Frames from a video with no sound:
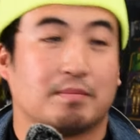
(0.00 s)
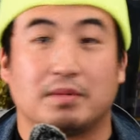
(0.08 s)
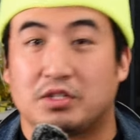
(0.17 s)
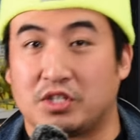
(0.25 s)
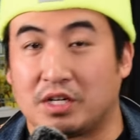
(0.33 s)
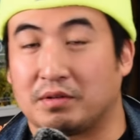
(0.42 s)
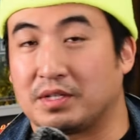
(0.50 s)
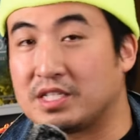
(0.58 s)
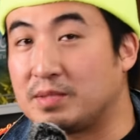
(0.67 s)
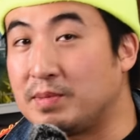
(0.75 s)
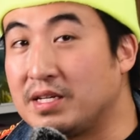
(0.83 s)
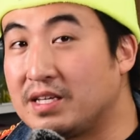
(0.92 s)
but generally
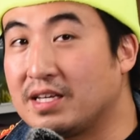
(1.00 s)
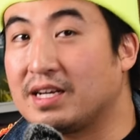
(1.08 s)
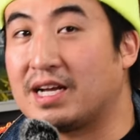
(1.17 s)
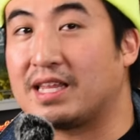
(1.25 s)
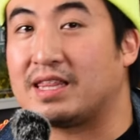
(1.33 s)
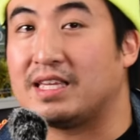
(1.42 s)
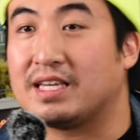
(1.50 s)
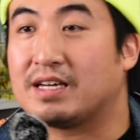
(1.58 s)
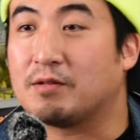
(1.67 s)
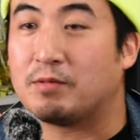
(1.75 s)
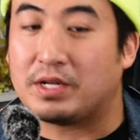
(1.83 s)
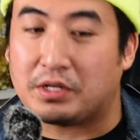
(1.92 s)
speaking, I think
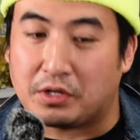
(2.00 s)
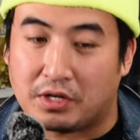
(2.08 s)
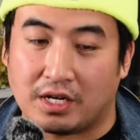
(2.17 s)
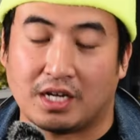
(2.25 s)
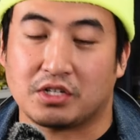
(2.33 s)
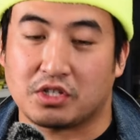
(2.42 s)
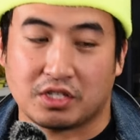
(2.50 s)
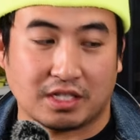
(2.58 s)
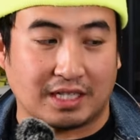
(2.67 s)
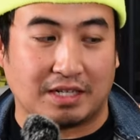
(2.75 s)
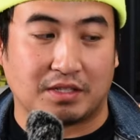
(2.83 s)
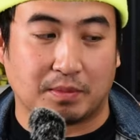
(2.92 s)
when you're not just
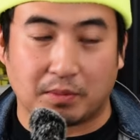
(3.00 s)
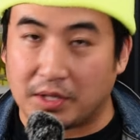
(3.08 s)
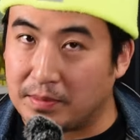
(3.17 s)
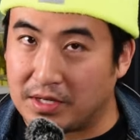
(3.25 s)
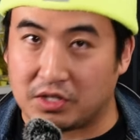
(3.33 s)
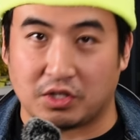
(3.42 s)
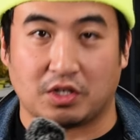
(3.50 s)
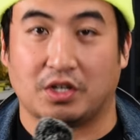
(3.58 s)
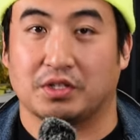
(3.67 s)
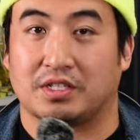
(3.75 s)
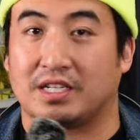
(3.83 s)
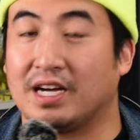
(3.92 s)
allowed to pre-measure all
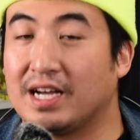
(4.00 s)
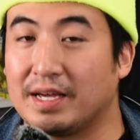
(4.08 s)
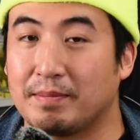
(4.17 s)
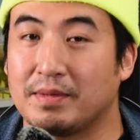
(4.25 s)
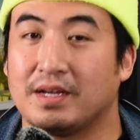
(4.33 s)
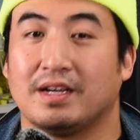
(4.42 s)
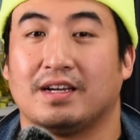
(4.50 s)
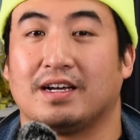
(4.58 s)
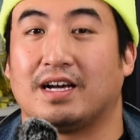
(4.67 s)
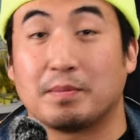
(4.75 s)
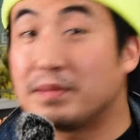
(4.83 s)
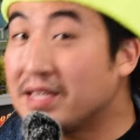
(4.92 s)
the time,
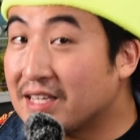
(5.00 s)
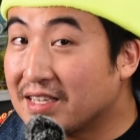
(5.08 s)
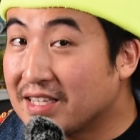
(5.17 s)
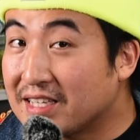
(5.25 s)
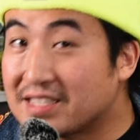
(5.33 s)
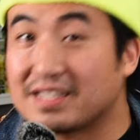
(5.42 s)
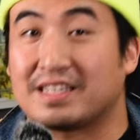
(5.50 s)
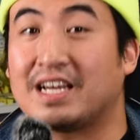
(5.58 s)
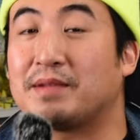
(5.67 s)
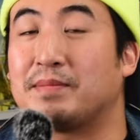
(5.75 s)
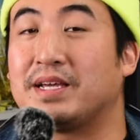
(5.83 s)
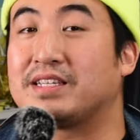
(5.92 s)
for me at least,
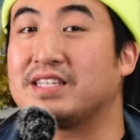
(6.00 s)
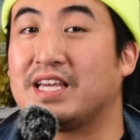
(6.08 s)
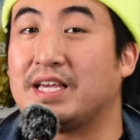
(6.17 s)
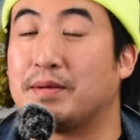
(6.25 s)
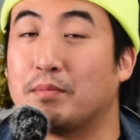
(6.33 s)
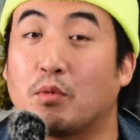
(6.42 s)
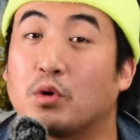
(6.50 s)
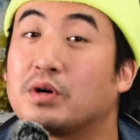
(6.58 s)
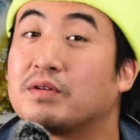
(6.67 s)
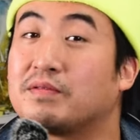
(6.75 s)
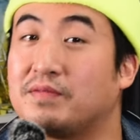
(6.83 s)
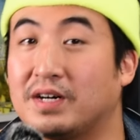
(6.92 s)
that makes a
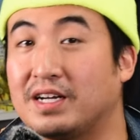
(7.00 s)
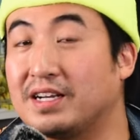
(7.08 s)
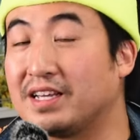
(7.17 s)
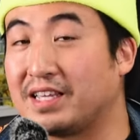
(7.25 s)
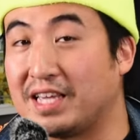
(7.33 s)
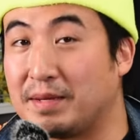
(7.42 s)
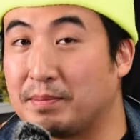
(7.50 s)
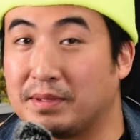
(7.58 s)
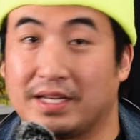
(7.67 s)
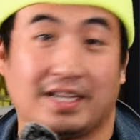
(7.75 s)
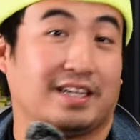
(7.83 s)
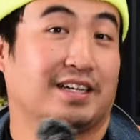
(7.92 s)
more fun
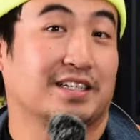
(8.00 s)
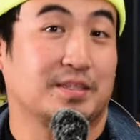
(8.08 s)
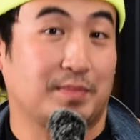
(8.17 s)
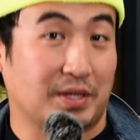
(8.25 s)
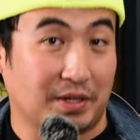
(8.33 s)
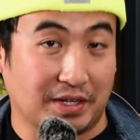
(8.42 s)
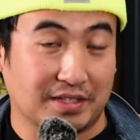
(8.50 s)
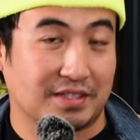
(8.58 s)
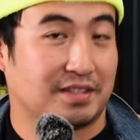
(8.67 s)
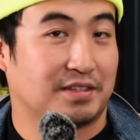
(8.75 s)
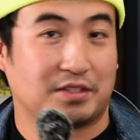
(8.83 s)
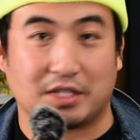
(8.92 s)
gameplay
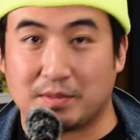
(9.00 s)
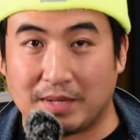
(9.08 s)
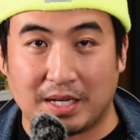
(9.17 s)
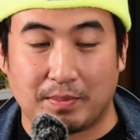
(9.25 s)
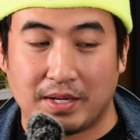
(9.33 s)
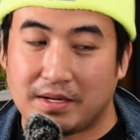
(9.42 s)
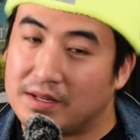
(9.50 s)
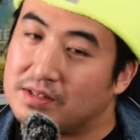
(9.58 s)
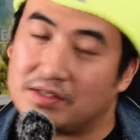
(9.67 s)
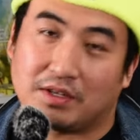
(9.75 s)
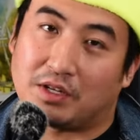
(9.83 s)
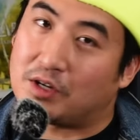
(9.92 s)
experience. Just my opinion,
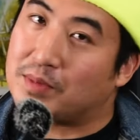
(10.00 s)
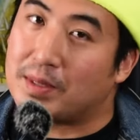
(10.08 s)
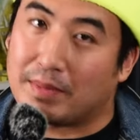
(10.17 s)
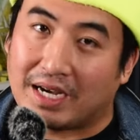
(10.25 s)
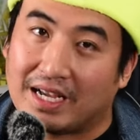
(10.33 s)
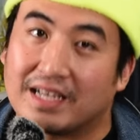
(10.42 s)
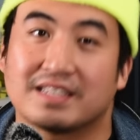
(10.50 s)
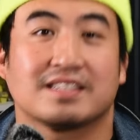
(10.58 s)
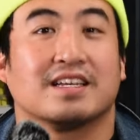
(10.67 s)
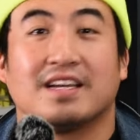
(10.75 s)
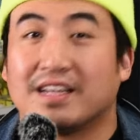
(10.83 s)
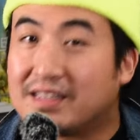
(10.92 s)
so you know my bias.
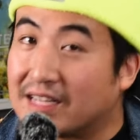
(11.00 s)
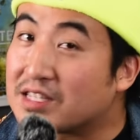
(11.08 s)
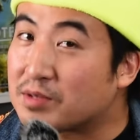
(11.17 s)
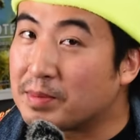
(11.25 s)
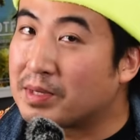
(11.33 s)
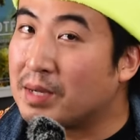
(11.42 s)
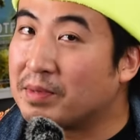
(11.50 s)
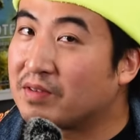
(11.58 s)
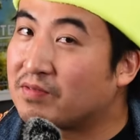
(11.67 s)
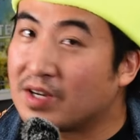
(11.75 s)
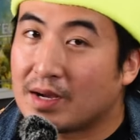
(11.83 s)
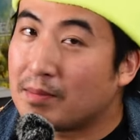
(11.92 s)
That's where I'm coming
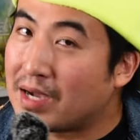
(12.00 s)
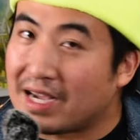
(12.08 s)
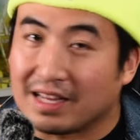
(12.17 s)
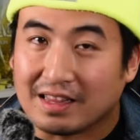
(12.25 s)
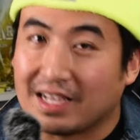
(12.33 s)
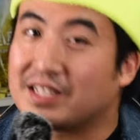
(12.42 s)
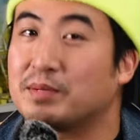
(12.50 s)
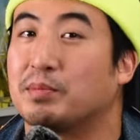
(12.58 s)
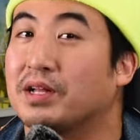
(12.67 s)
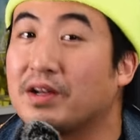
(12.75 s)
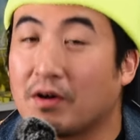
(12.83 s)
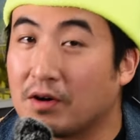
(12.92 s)
from. I like to
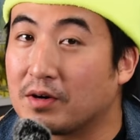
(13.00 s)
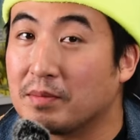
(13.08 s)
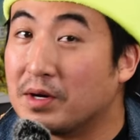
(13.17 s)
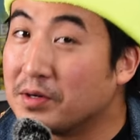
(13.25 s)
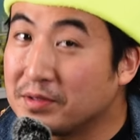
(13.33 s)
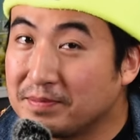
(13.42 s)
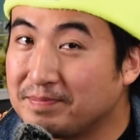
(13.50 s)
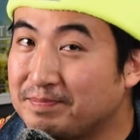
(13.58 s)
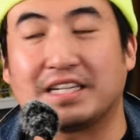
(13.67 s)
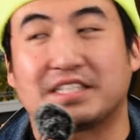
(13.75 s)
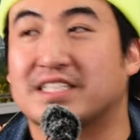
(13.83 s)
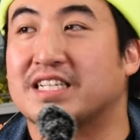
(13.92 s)
play hard mode.
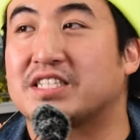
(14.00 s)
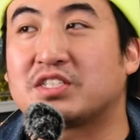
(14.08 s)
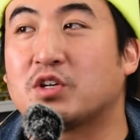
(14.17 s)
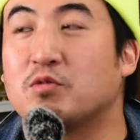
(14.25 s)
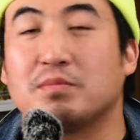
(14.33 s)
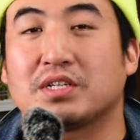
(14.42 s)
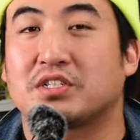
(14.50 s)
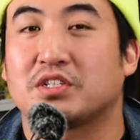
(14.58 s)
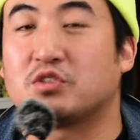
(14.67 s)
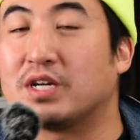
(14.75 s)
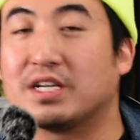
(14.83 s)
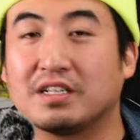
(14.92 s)
I just get so much
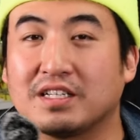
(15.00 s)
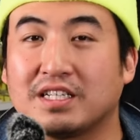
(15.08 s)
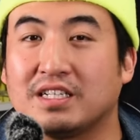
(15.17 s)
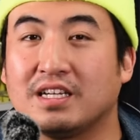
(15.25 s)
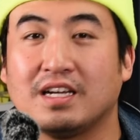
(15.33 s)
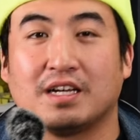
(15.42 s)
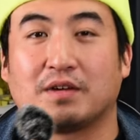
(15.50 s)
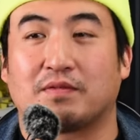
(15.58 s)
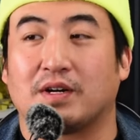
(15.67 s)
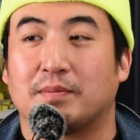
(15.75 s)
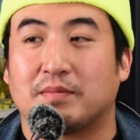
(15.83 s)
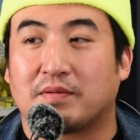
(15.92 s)
adrenaline
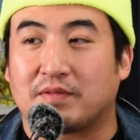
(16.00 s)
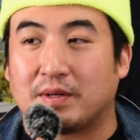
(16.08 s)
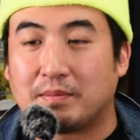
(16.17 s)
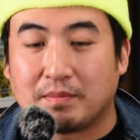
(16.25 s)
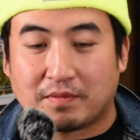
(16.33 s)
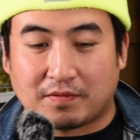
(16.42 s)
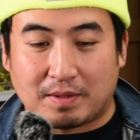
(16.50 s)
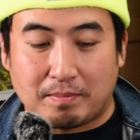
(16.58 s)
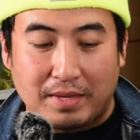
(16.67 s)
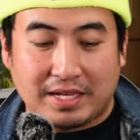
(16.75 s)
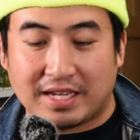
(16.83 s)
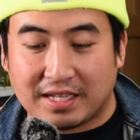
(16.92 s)
from
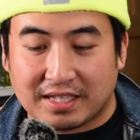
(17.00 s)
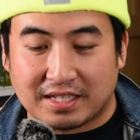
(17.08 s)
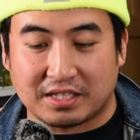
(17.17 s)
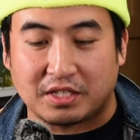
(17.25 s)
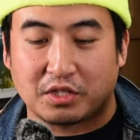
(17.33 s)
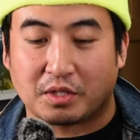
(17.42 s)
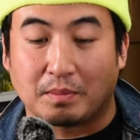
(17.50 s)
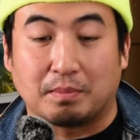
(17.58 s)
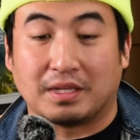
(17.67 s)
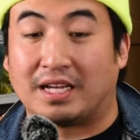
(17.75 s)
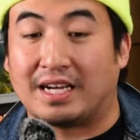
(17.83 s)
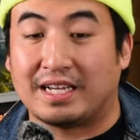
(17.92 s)
making the decision
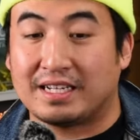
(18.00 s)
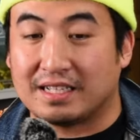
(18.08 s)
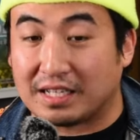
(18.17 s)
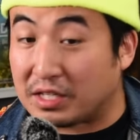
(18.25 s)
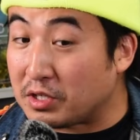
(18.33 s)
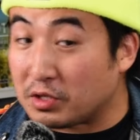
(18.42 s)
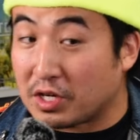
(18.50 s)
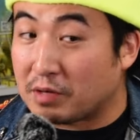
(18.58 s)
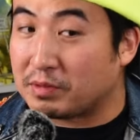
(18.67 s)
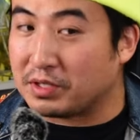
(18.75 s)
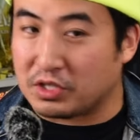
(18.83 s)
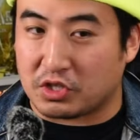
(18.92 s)
blind, like you're not
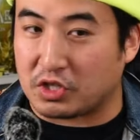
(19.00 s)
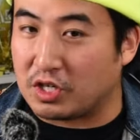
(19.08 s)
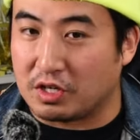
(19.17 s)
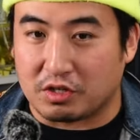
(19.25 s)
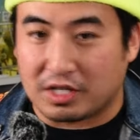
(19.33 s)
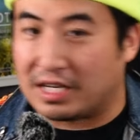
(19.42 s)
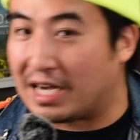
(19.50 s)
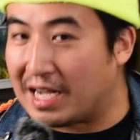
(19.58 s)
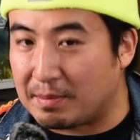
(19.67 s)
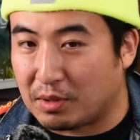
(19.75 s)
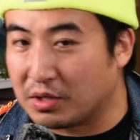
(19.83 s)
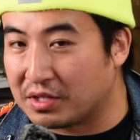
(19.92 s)
really sure, you're trying to
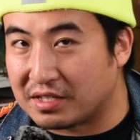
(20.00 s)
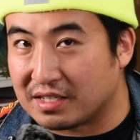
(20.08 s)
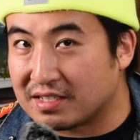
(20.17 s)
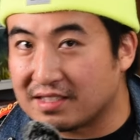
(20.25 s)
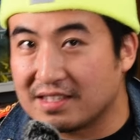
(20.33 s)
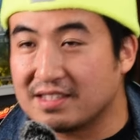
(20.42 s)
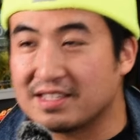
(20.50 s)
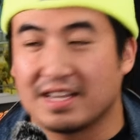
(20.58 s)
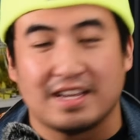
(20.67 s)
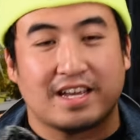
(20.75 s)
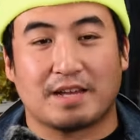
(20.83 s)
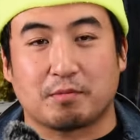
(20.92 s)
eyeball the distance,
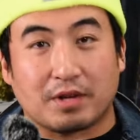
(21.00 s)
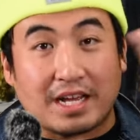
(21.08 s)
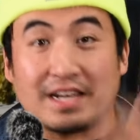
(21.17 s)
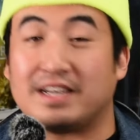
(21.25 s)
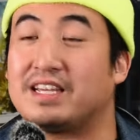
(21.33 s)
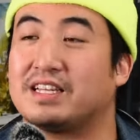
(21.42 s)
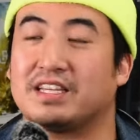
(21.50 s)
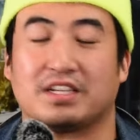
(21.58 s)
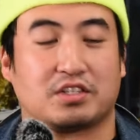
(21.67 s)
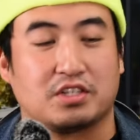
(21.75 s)
and when I nail it,